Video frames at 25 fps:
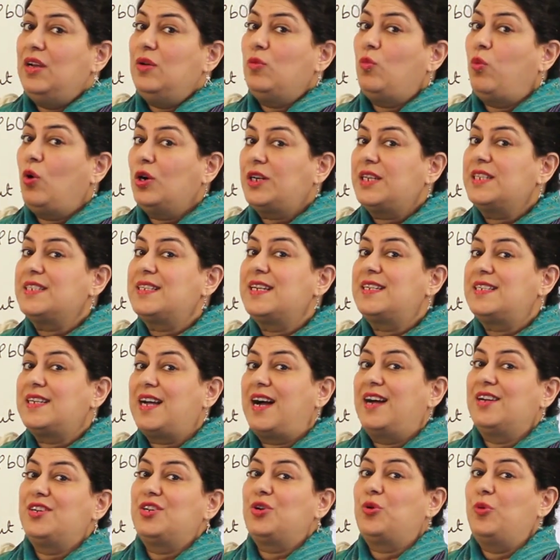what is it
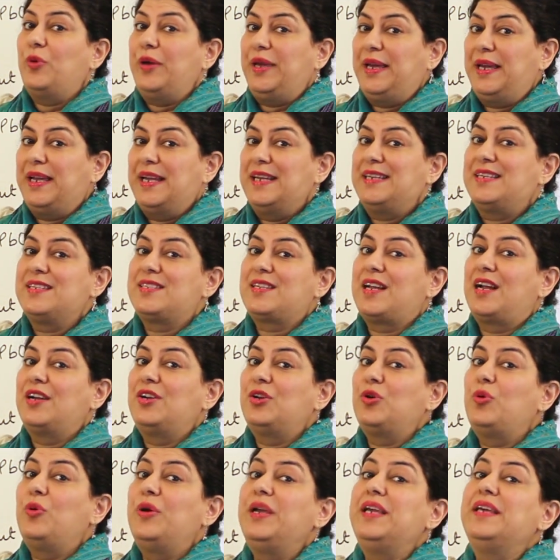undergoing? It is
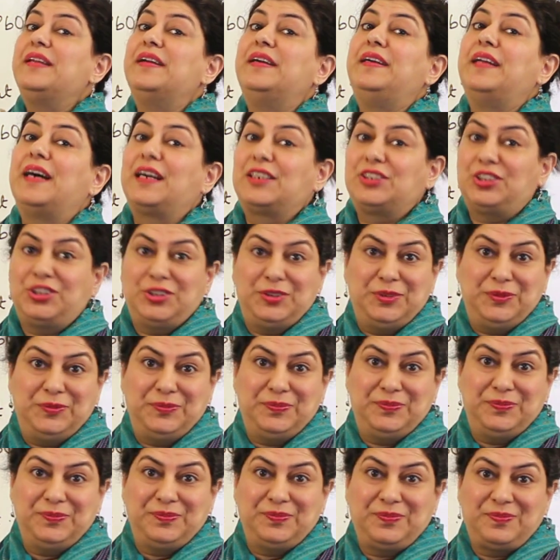undergoing reduction.
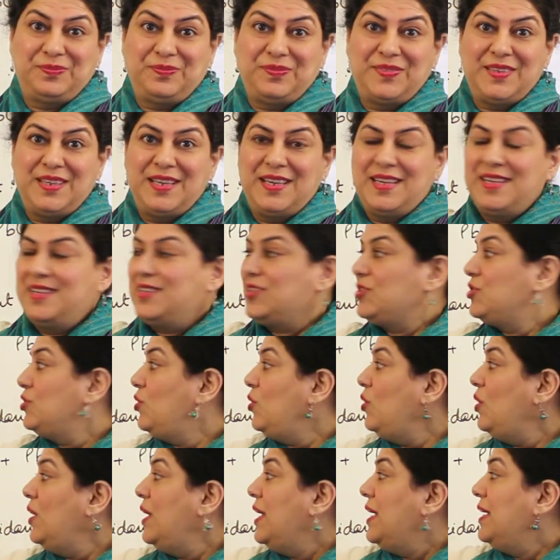
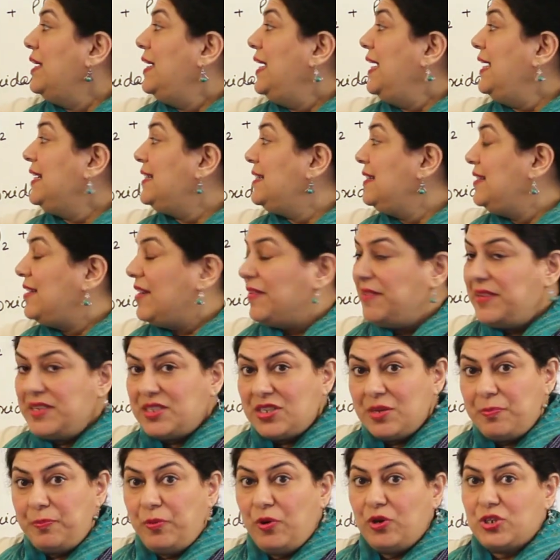So it, there
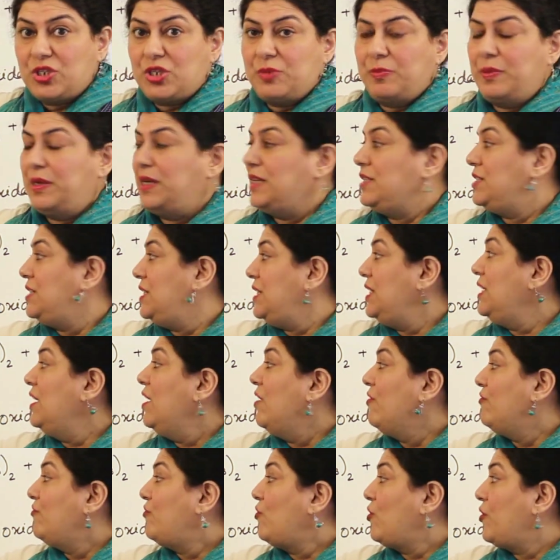is a possibility
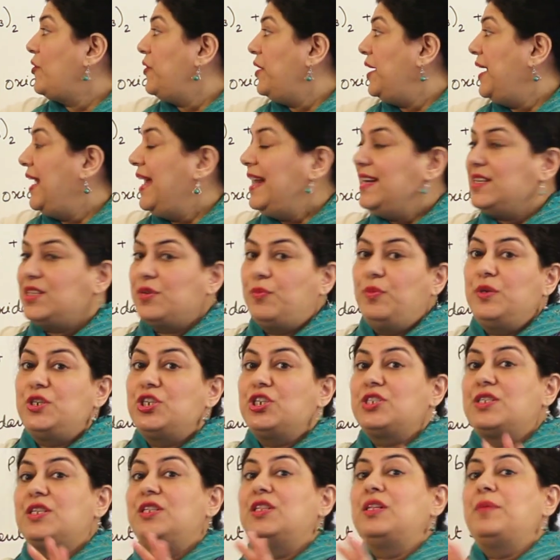for lead which
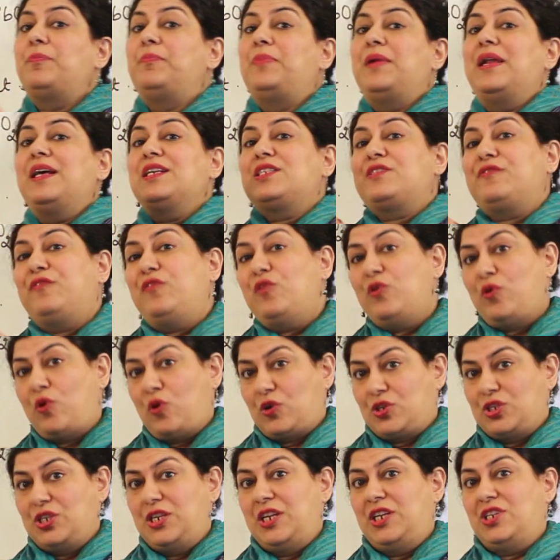is in the plus 4
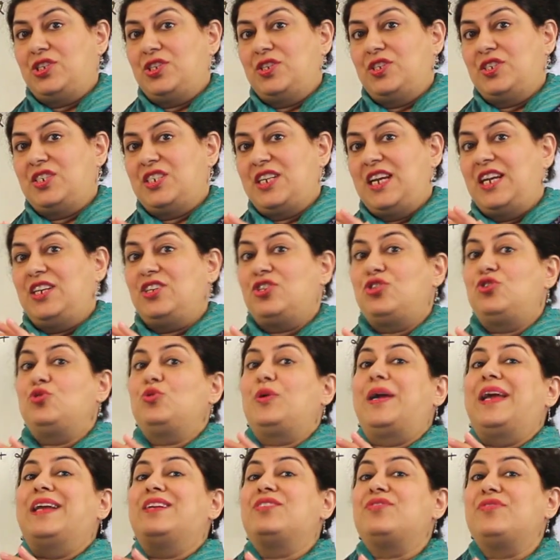oxidation state to
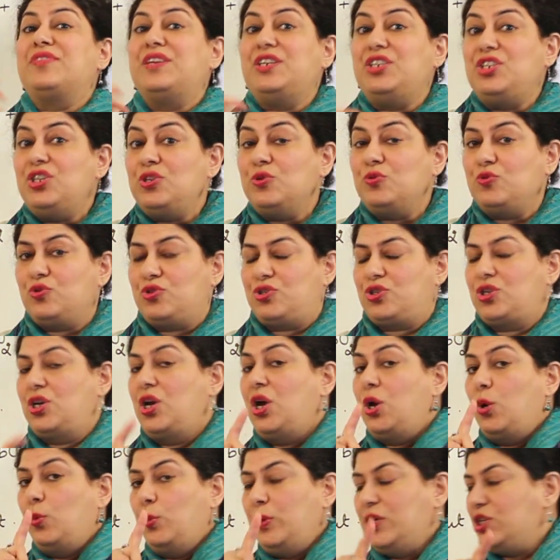get reduced
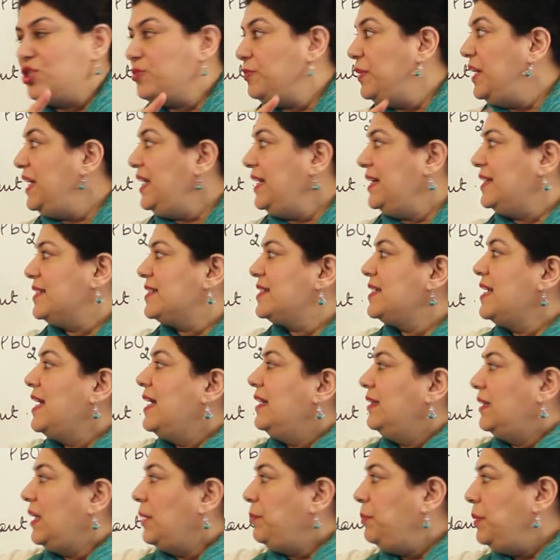which means
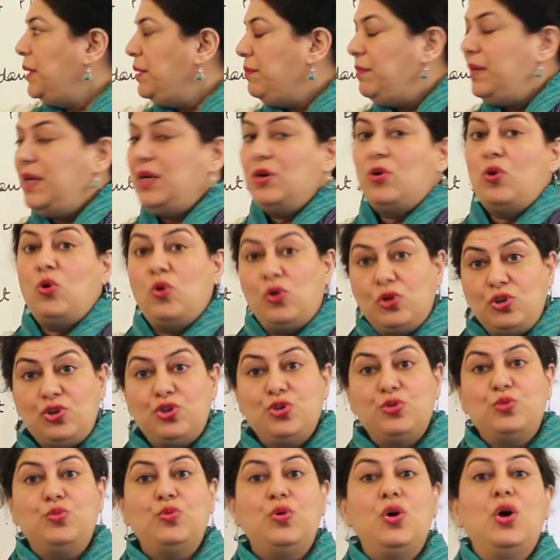that
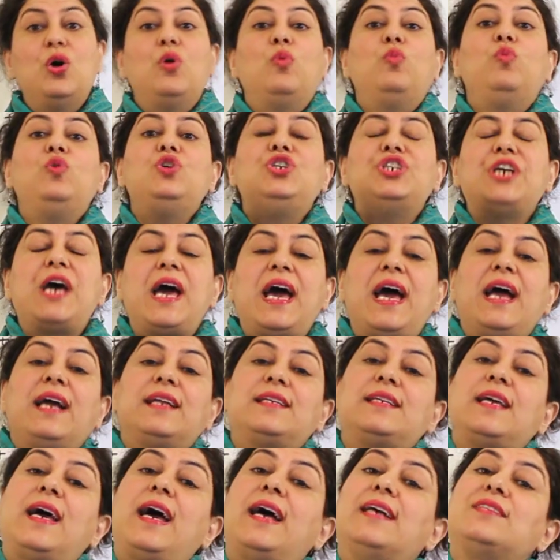PbO2 would
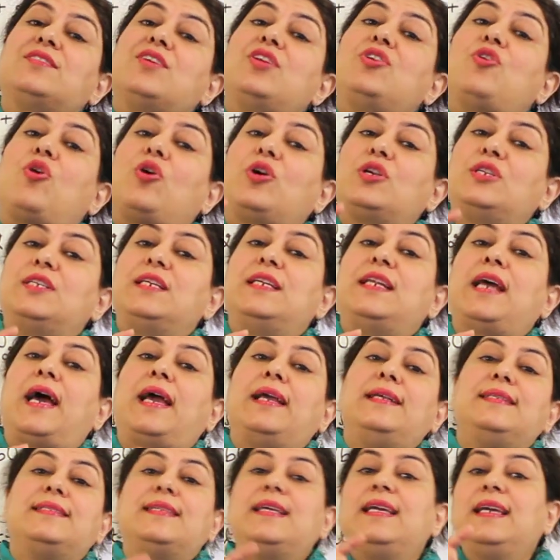act as an
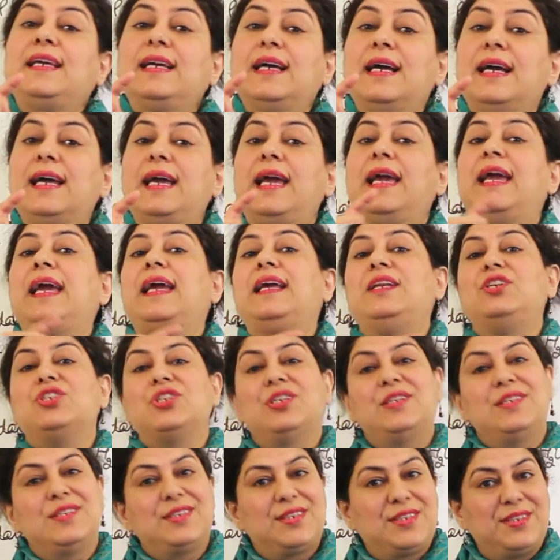oxidizing
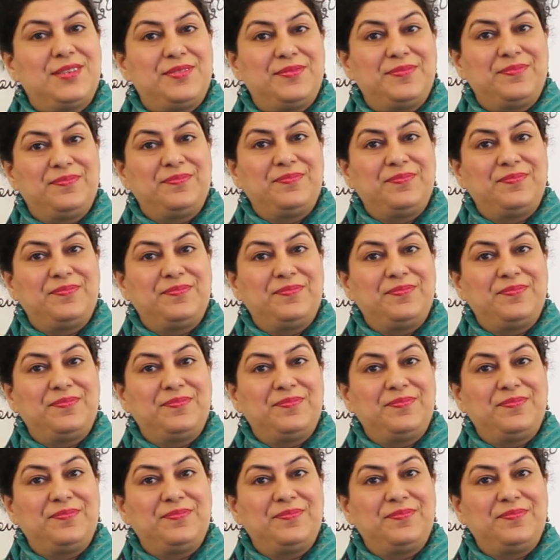agent.